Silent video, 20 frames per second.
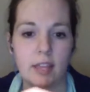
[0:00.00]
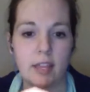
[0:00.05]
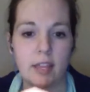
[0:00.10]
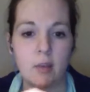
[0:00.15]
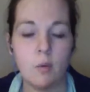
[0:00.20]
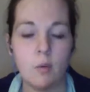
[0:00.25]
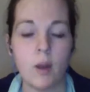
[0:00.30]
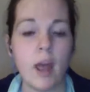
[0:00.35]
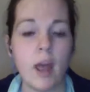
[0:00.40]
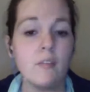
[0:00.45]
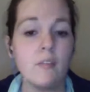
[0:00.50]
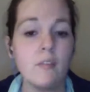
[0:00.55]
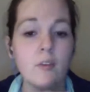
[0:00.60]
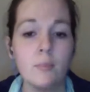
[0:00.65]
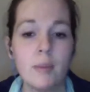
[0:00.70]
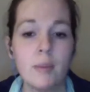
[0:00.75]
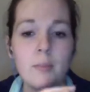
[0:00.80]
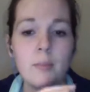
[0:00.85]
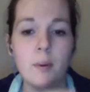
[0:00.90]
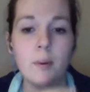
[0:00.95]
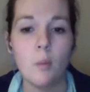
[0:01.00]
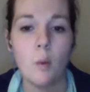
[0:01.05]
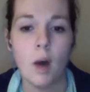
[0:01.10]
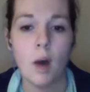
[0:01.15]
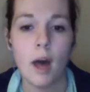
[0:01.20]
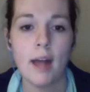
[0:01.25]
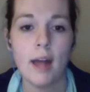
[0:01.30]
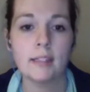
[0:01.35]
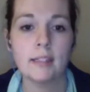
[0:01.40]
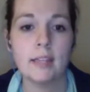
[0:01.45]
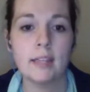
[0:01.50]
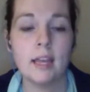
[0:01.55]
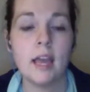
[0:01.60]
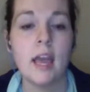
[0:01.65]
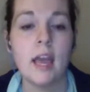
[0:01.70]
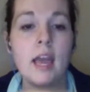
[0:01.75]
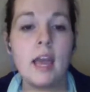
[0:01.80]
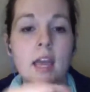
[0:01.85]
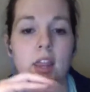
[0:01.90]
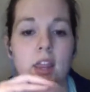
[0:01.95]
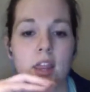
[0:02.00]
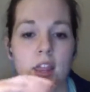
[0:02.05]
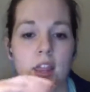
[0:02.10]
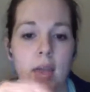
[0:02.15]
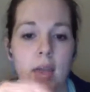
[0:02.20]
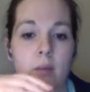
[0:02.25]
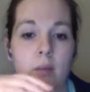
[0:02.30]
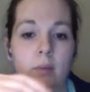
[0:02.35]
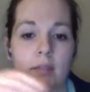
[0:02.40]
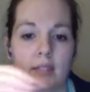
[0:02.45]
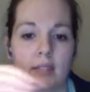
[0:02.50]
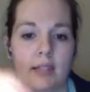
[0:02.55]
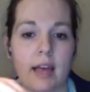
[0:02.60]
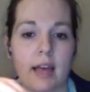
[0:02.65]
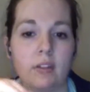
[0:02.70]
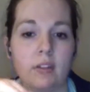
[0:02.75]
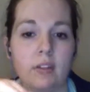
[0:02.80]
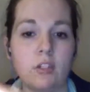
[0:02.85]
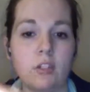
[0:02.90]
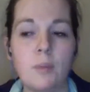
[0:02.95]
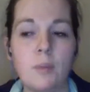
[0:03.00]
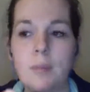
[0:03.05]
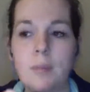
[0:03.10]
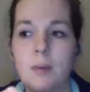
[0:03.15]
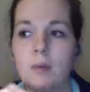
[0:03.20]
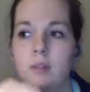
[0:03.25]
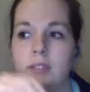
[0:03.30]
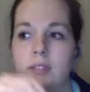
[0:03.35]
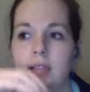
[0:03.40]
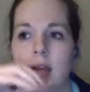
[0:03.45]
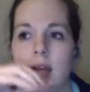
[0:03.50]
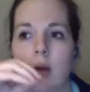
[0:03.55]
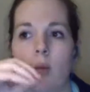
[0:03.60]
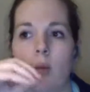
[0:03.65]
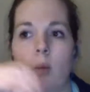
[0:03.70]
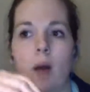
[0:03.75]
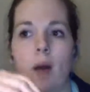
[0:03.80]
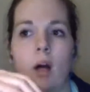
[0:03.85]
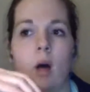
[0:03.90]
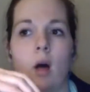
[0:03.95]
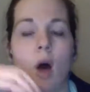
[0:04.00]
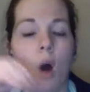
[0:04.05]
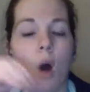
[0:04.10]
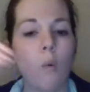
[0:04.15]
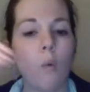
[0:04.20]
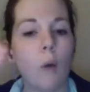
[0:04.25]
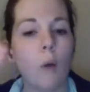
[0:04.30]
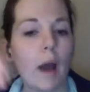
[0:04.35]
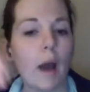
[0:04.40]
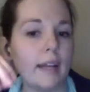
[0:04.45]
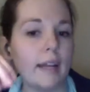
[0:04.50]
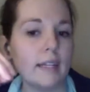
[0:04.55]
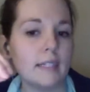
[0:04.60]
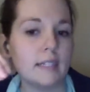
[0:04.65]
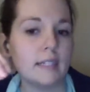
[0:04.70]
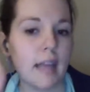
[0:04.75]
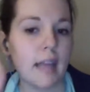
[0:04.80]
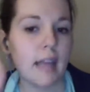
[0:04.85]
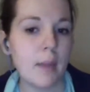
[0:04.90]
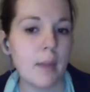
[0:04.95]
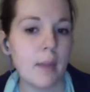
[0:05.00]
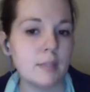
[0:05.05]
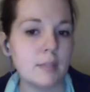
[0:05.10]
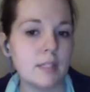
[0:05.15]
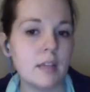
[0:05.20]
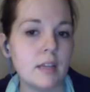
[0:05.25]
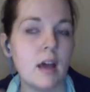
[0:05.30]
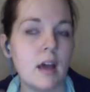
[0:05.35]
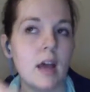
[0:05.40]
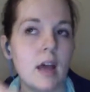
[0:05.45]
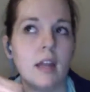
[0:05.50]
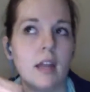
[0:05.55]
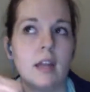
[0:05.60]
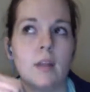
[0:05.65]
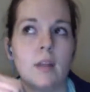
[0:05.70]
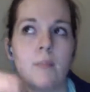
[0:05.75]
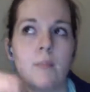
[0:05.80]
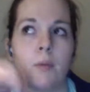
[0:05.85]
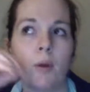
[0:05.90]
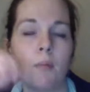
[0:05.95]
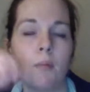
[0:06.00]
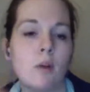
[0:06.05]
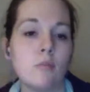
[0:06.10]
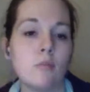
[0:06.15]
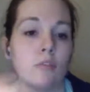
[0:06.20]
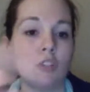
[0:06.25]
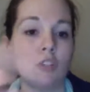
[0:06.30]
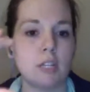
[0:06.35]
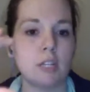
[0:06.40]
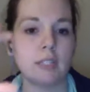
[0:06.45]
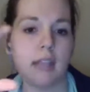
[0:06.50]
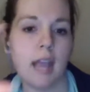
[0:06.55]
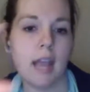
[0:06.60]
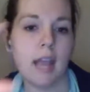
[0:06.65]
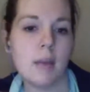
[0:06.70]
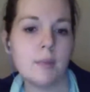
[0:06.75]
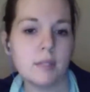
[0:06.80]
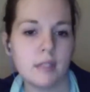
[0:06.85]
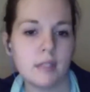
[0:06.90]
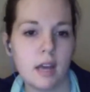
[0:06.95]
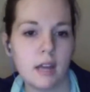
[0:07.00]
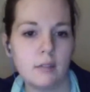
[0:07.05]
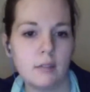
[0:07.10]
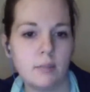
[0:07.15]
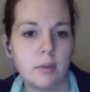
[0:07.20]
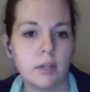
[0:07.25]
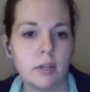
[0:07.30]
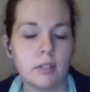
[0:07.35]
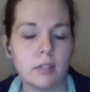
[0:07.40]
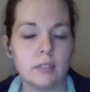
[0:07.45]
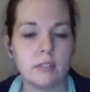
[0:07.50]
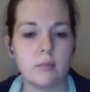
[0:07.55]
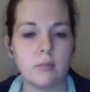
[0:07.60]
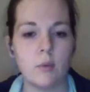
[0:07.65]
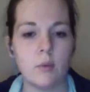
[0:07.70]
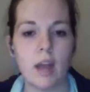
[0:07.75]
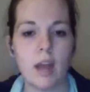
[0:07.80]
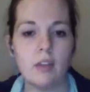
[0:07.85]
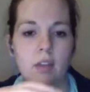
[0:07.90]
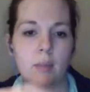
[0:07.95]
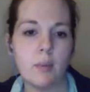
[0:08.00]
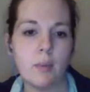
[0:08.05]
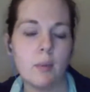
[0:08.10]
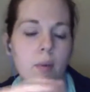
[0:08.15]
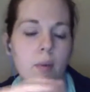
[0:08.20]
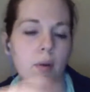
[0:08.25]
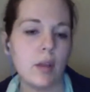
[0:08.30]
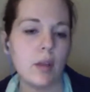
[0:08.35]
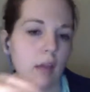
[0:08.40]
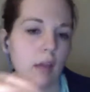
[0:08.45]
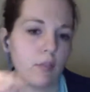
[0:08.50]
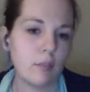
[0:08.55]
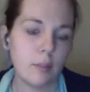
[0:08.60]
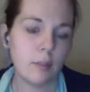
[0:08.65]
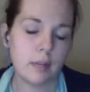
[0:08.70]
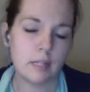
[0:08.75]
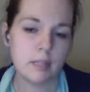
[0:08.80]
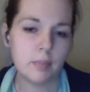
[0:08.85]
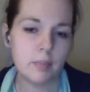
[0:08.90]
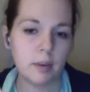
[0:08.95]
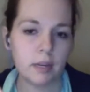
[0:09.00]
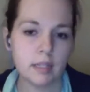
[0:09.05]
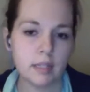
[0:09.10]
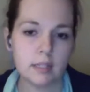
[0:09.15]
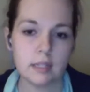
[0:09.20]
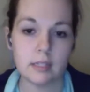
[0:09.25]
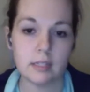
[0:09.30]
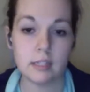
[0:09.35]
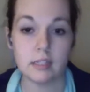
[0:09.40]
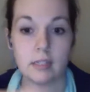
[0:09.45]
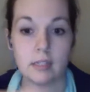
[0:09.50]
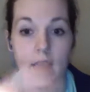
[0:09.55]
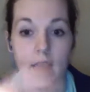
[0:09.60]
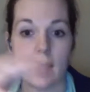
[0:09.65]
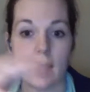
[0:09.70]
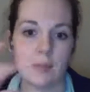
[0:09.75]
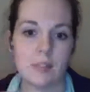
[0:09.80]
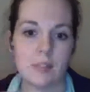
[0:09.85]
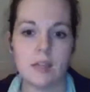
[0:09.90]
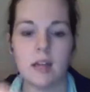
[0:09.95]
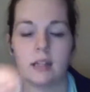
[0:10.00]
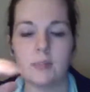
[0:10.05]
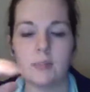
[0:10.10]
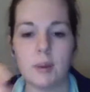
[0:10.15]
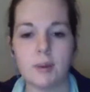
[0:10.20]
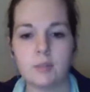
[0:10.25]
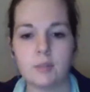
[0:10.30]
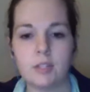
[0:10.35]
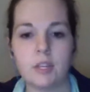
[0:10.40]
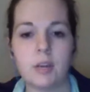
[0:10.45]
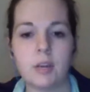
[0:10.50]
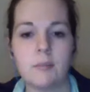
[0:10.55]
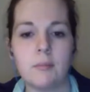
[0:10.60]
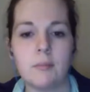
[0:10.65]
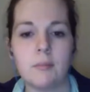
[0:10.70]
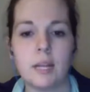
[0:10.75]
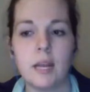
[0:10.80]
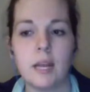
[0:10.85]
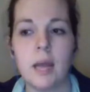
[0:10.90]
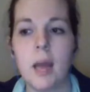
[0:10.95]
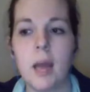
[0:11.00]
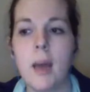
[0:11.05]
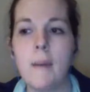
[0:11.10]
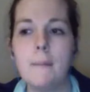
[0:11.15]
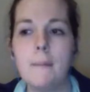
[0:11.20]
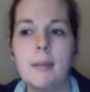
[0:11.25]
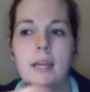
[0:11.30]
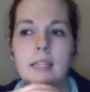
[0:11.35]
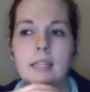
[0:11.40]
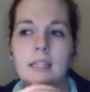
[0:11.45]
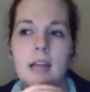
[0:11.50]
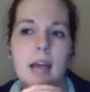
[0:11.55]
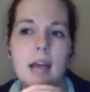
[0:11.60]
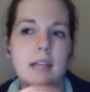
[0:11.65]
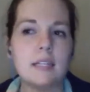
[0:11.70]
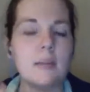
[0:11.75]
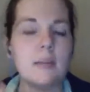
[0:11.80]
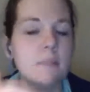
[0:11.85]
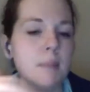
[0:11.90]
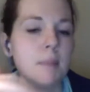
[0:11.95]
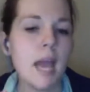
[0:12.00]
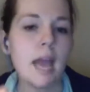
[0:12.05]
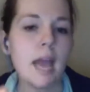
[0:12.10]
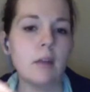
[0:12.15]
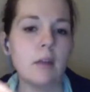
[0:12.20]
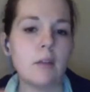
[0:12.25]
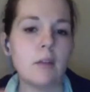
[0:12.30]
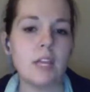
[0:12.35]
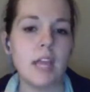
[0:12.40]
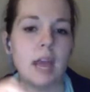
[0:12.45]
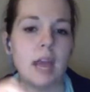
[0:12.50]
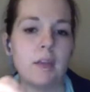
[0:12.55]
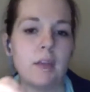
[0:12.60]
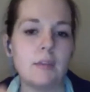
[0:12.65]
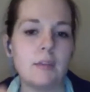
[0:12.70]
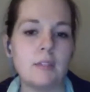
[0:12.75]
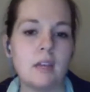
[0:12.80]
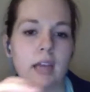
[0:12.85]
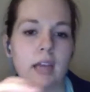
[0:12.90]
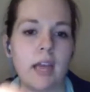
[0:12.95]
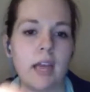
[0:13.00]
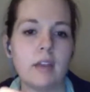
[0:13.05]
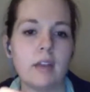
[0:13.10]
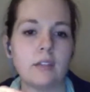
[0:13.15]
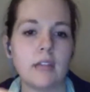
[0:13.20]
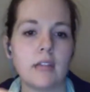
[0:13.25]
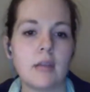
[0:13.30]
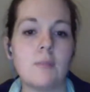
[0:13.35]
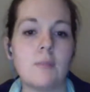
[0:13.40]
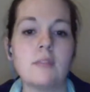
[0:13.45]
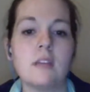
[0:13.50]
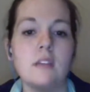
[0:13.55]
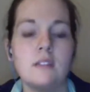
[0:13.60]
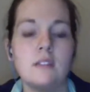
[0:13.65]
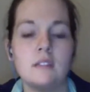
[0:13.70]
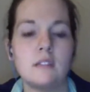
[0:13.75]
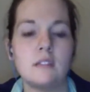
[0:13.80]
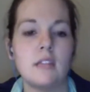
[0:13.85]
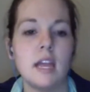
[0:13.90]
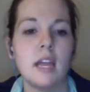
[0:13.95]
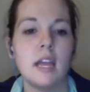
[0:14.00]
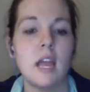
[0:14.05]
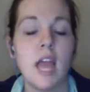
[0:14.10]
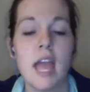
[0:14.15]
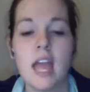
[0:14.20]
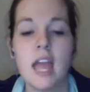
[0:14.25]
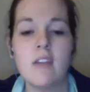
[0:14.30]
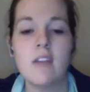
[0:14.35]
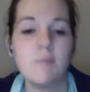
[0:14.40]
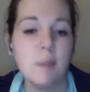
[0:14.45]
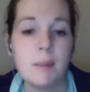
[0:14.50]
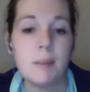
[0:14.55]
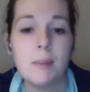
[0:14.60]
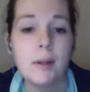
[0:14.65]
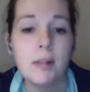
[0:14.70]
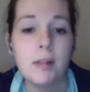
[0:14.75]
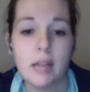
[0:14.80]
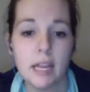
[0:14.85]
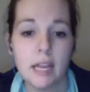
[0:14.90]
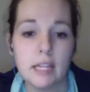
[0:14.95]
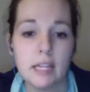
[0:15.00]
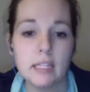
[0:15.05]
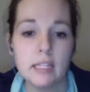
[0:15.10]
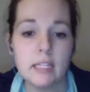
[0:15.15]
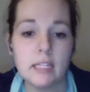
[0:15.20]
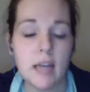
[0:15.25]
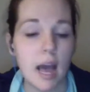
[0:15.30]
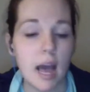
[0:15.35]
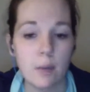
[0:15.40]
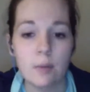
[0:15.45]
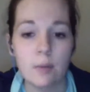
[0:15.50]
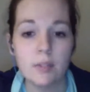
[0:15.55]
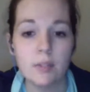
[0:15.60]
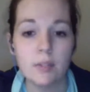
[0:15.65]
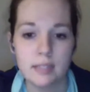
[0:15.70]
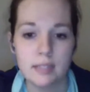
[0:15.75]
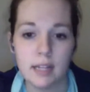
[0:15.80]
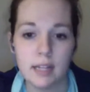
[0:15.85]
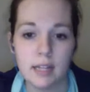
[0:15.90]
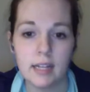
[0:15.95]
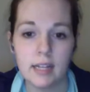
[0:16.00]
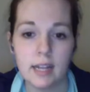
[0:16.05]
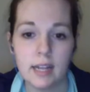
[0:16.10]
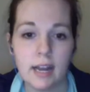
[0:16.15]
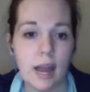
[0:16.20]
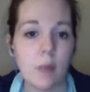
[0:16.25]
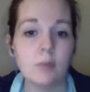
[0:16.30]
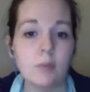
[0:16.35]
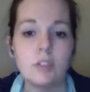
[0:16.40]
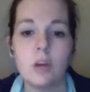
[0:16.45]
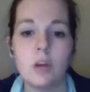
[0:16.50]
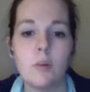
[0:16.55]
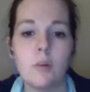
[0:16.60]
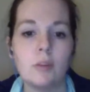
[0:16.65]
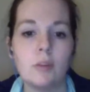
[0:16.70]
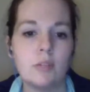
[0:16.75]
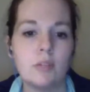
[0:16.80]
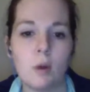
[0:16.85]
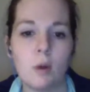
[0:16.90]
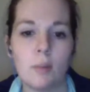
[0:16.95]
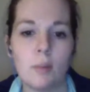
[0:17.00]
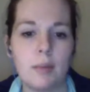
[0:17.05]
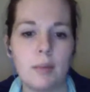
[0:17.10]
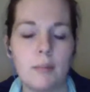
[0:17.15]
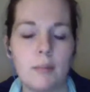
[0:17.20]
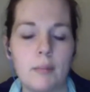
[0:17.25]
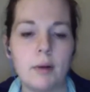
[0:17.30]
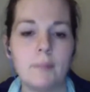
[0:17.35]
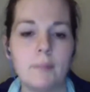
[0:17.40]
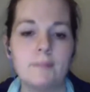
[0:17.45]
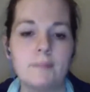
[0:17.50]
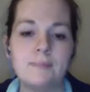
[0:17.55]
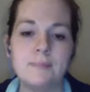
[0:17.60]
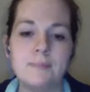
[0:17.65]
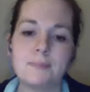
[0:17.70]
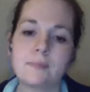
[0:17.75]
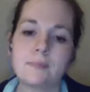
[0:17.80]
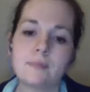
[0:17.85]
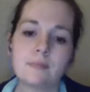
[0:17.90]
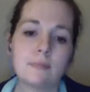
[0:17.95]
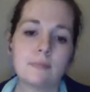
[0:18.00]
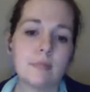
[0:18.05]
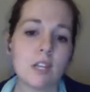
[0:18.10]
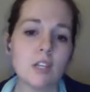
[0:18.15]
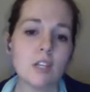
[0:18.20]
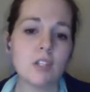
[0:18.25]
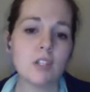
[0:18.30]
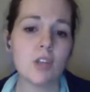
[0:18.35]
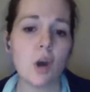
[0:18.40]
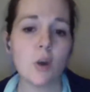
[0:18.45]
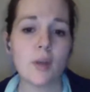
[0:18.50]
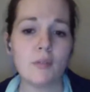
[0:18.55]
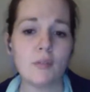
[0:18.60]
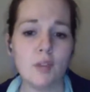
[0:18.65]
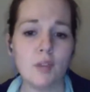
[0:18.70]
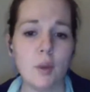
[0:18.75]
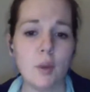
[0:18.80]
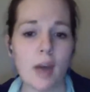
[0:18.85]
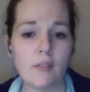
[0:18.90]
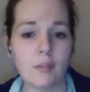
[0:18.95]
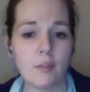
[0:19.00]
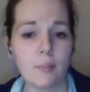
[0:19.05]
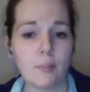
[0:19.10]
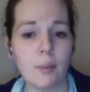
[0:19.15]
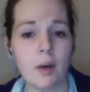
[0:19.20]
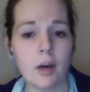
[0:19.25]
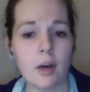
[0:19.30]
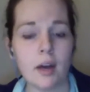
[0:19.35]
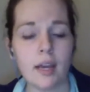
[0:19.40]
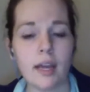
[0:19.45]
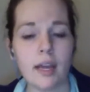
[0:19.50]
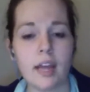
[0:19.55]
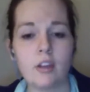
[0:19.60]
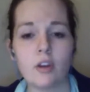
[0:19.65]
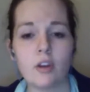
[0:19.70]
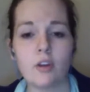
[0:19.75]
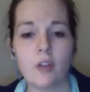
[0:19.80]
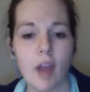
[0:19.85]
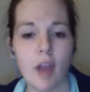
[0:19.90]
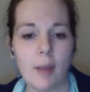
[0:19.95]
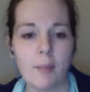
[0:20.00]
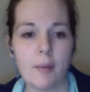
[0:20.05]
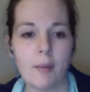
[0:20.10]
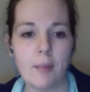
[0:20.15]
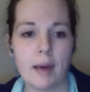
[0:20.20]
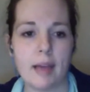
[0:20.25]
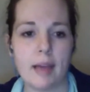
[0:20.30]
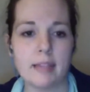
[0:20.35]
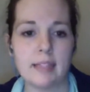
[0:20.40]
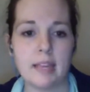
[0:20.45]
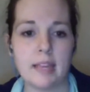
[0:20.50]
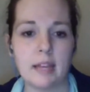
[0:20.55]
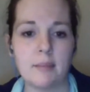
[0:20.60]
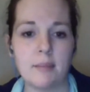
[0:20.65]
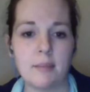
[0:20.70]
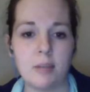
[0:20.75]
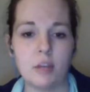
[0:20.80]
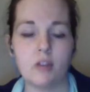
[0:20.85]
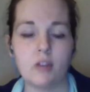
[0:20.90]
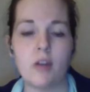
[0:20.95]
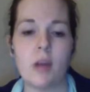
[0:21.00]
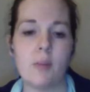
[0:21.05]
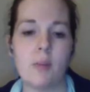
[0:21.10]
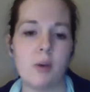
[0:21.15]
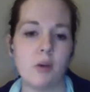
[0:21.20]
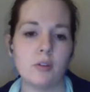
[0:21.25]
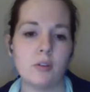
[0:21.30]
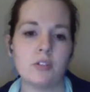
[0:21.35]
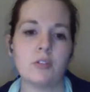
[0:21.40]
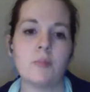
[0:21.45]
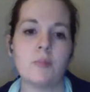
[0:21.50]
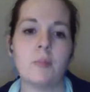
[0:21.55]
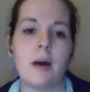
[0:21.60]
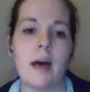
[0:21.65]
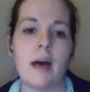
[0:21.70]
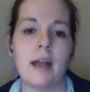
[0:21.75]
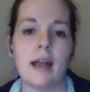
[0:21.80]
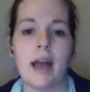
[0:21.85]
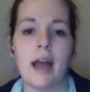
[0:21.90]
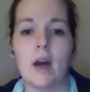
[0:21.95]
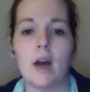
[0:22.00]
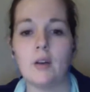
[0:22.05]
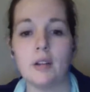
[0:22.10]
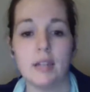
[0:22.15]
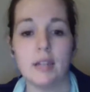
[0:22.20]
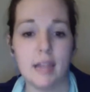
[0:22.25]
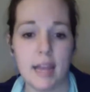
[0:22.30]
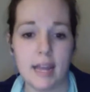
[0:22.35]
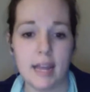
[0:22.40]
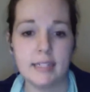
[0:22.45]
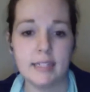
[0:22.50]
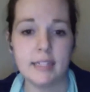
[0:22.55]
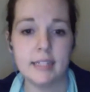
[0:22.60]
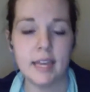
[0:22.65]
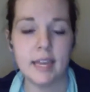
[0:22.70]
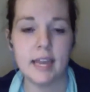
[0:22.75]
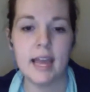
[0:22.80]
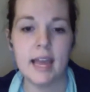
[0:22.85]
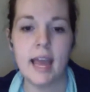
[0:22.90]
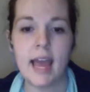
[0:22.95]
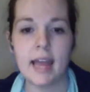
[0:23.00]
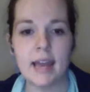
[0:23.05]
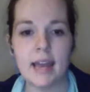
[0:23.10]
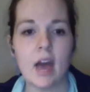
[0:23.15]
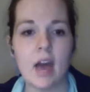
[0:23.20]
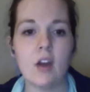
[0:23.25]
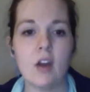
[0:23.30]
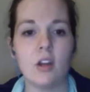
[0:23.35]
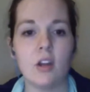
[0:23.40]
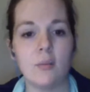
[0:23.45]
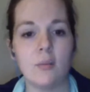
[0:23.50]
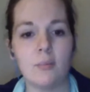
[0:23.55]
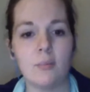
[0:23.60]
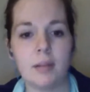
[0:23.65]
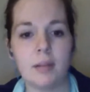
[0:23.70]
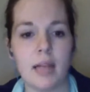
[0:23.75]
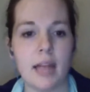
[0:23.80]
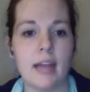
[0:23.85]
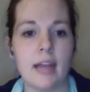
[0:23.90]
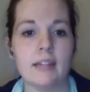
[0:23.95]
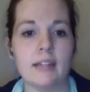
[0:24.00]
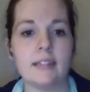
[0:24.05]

Whatever people want, they will sell. So people will say, well, why doesn't Amazon promote just Amazon books? Why are they promoting everybody's books? Because it's Amazon publishing company. Because to me, I don't think Amazon cares. Amazon's just like, if people like this, I will sell it and I will show it to more people. So if you have a book and your grandma buys it, but your grandma also bought how to knit and how to plant,